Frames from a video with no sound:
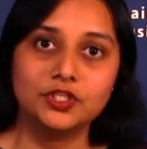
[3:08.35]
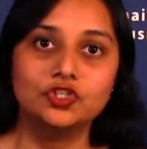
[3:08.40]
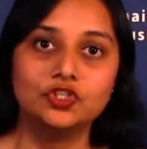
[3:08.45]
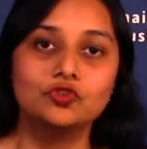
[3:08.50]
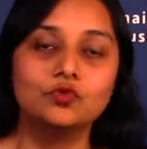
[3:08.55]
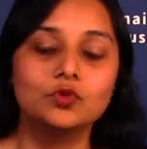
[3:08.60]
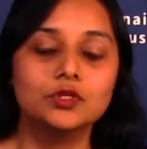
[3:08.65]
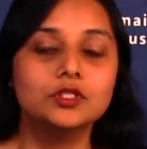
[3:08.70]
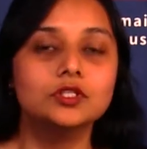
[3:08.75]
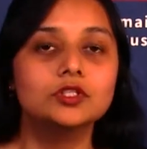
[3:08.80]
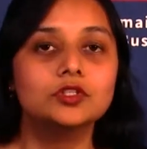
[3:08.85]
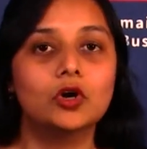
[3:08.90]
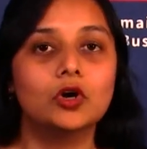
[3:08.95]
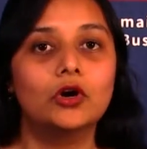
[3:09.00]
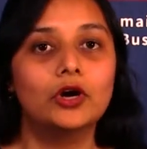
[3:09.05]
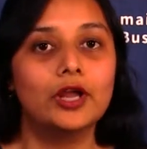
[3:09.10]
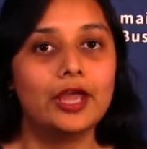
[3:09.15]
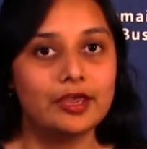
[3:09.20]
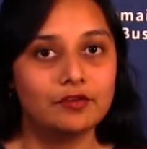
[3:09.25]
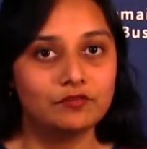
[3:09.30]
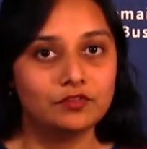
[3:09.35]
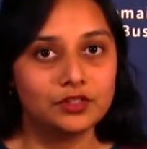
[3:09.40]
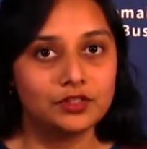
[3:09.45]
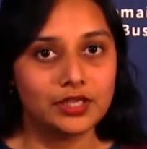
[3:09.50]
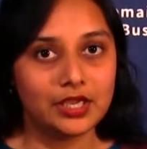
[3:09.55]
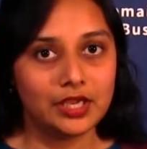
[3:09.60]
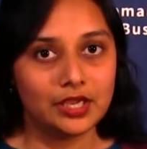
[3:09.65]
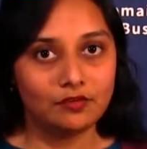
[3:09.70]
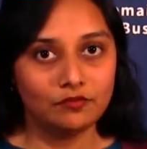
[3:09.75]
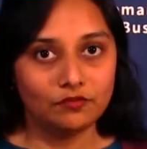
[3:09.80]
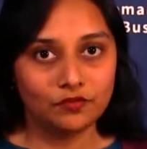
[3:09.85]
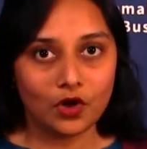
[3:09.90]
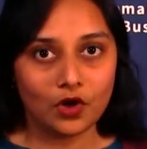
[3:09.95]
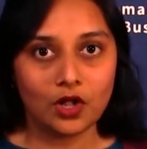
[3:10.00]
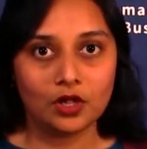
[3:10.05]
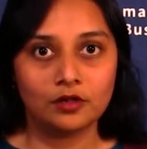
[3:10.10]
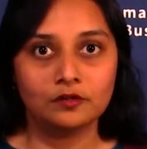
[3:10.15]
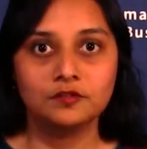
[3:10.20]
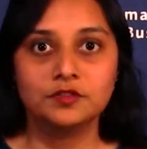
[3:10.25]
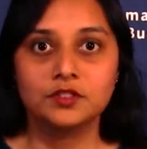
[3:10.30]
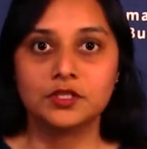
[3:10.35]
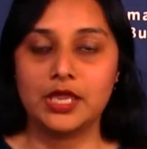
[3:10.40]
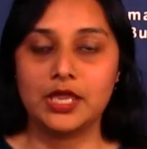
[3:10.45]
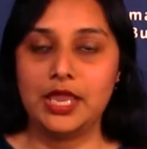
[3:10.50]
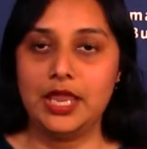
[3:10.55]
students are heavily involved